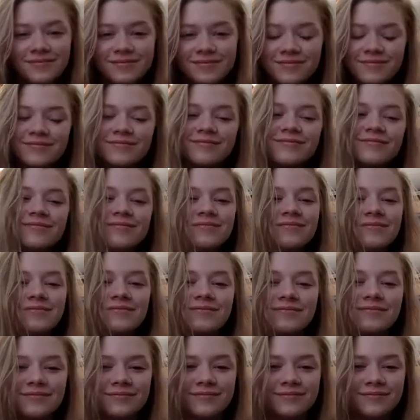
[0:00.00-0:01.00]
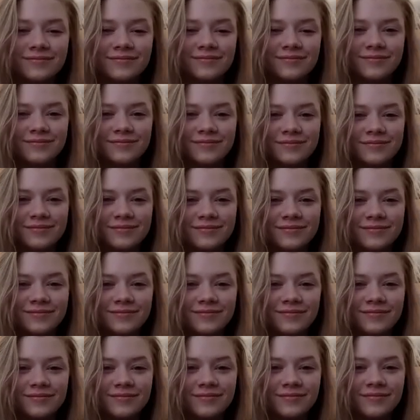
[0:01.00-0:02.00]

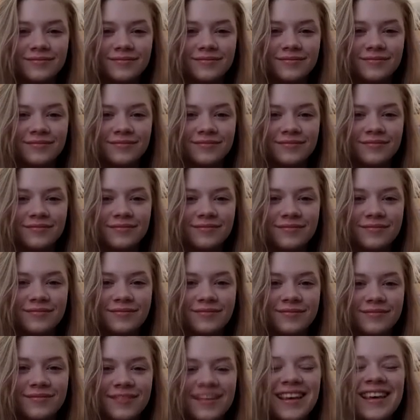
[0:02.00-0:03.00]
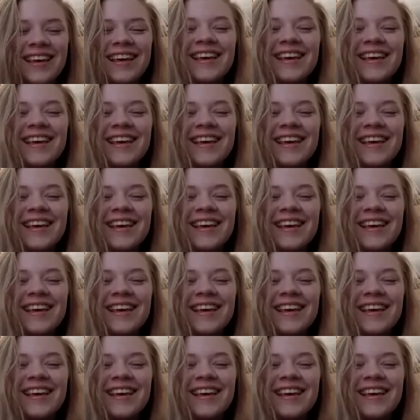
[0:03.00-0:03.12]
(silent)